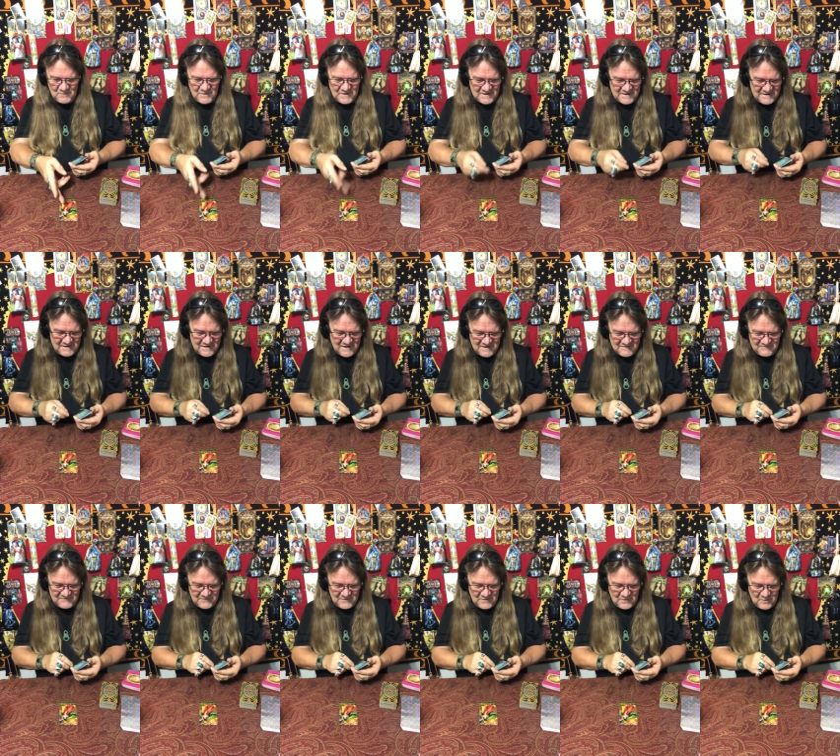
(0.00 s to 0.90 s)
working on
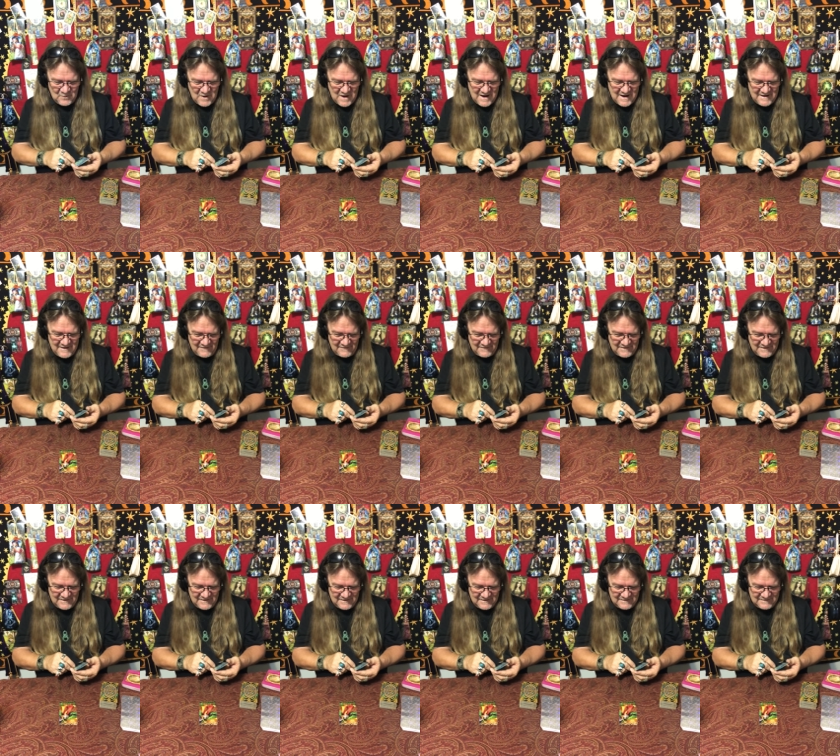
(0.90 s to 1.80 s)
for a while
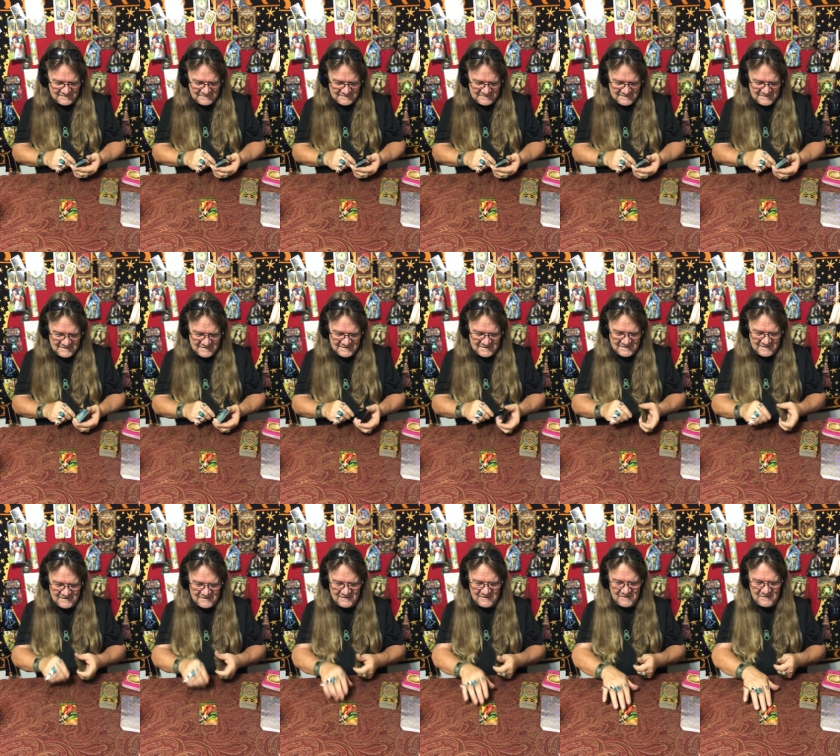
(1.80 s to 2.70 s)
here,
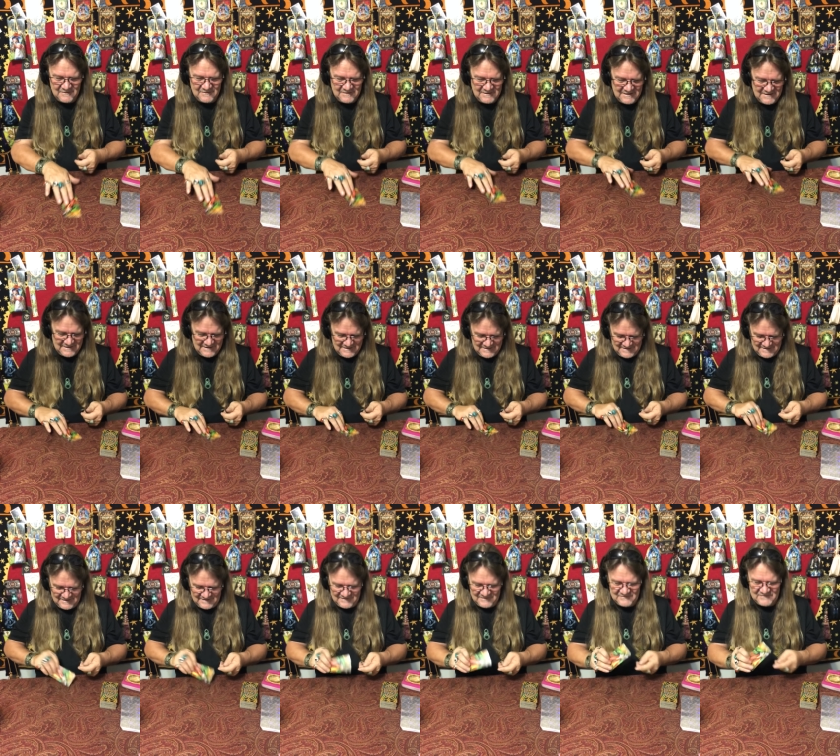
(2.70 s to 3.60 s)
you know.
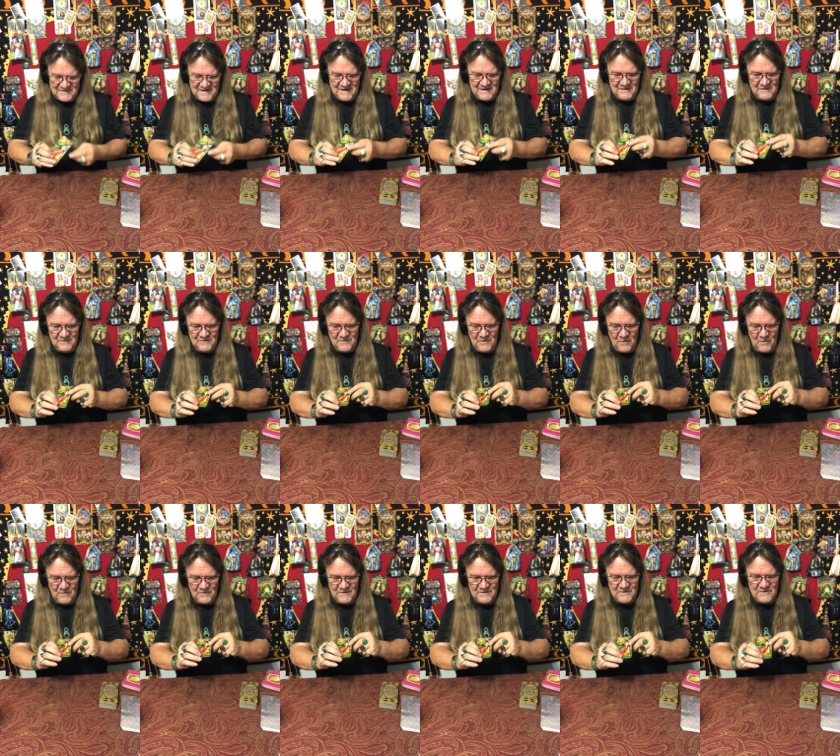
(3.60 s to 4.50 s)
There's that little
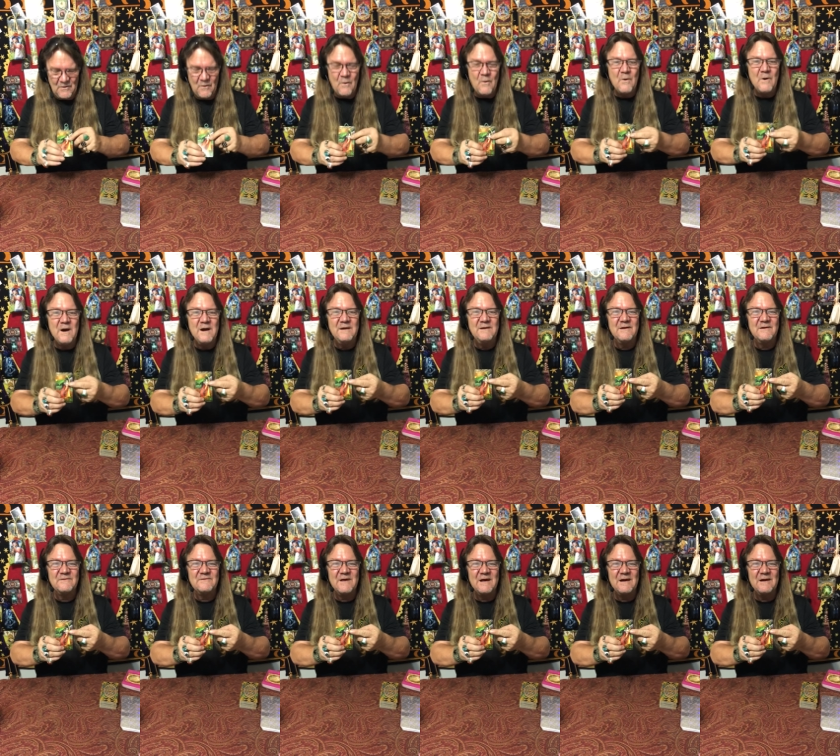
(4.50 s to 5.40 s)
golden coin.
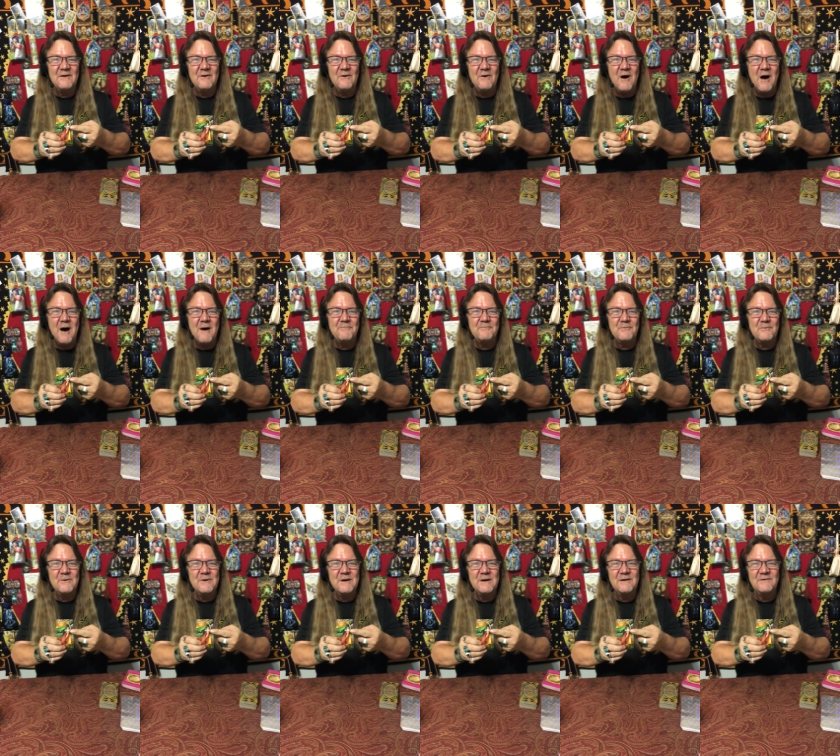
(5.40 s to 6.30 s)
There's that little
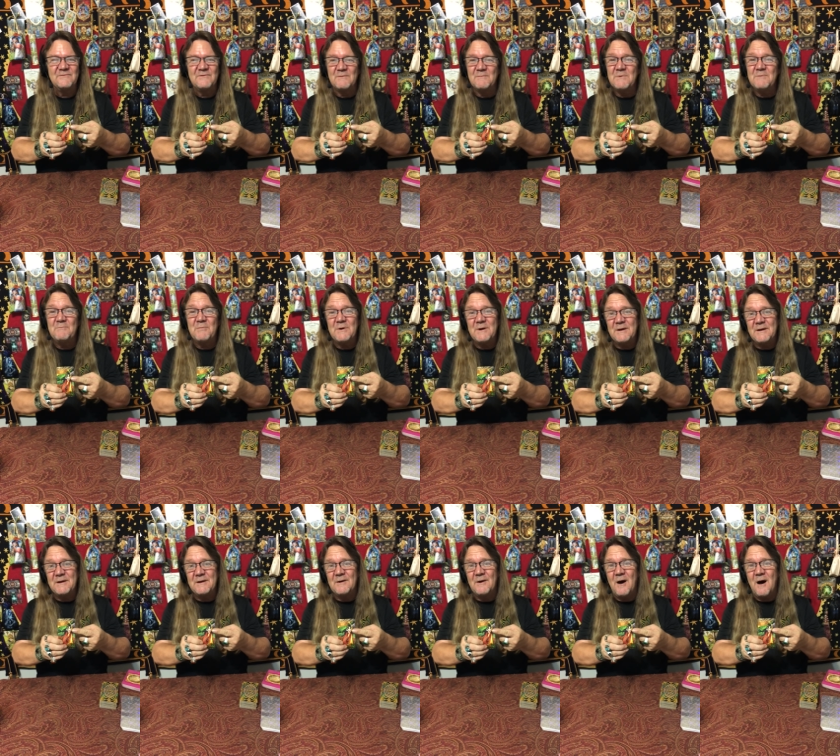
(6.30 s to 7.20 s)
offering. Somebody
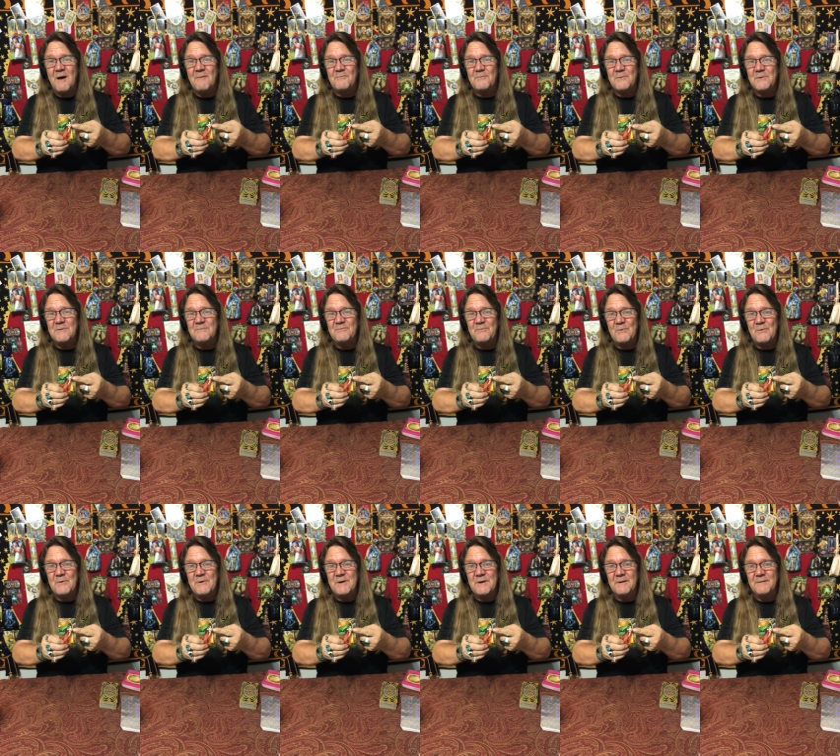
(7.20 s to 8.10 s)
bringing an offering
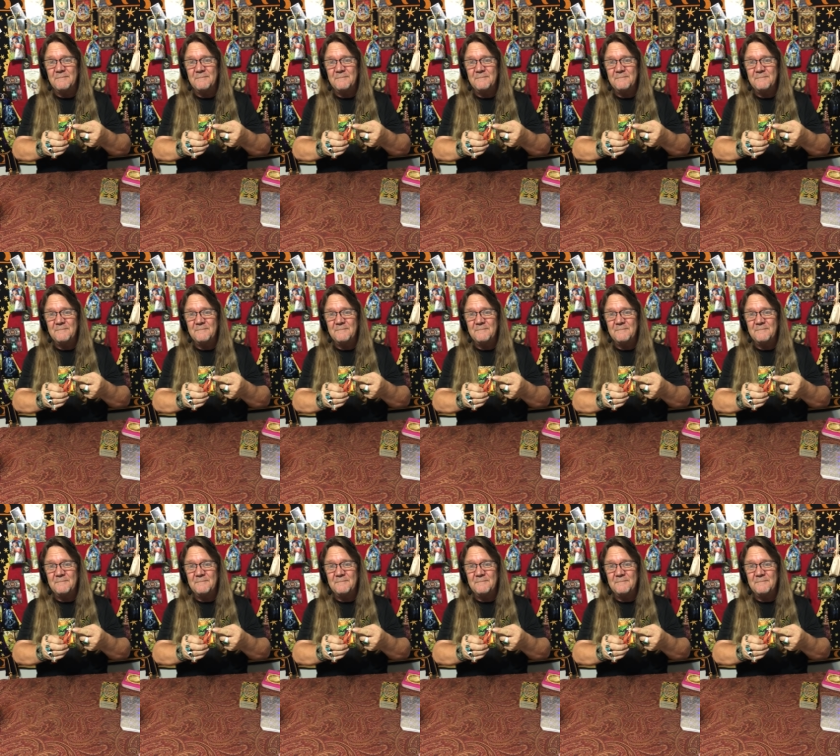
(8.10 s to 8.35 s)
for you